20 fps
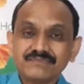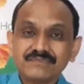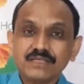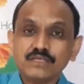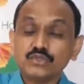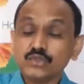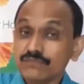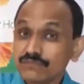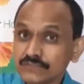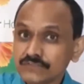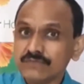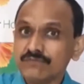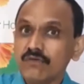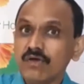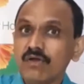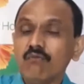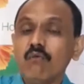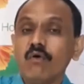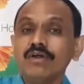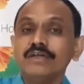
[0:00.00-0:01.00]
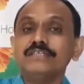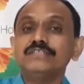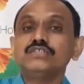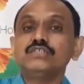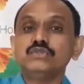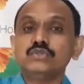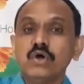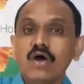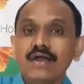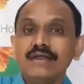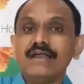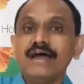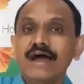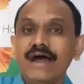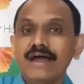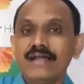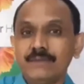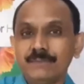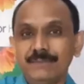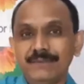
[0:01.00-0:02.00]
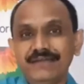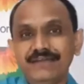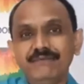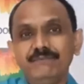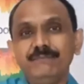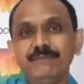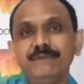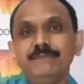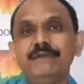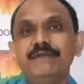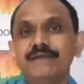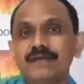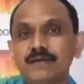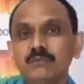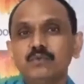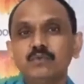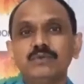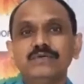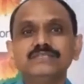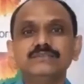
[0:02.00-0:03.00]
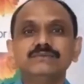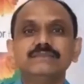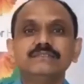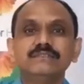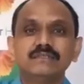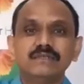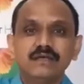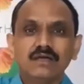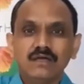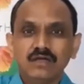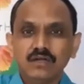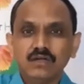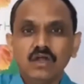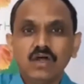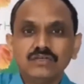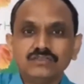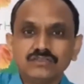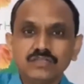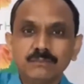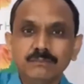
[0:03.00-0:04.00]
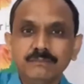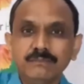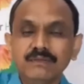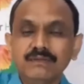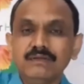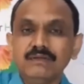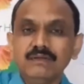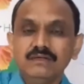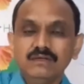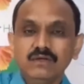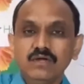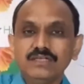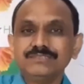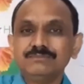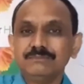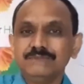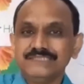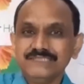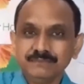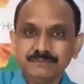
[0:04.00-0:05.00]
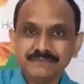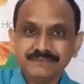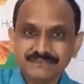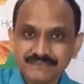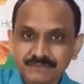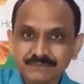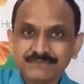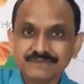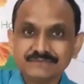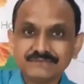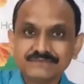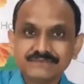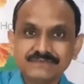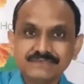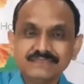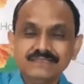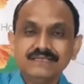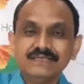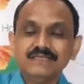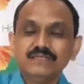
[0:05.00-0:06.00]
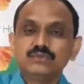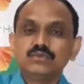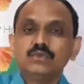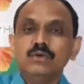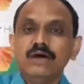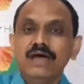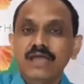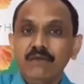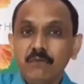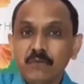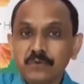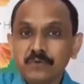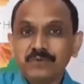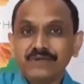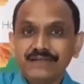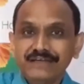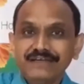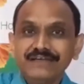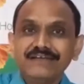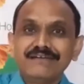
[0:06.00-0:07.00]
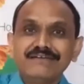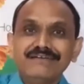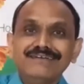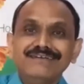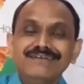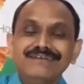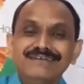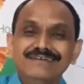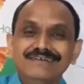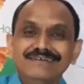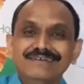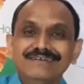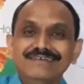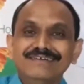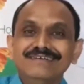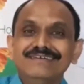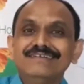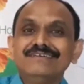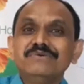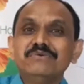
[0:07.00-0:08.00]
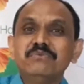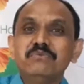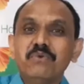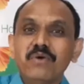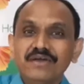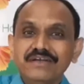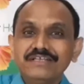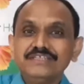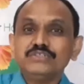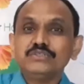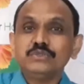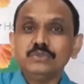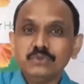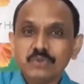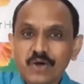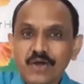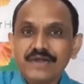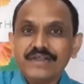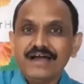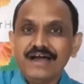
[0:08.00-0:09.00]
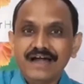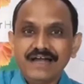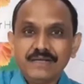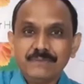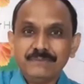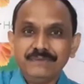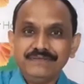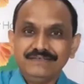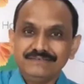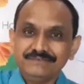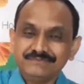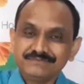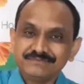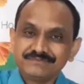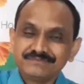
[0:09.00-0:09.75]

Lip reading: So first of all, what is not heart pain? People come to us with lots of non-specific symptoms. So I want to clear what is not heart pain.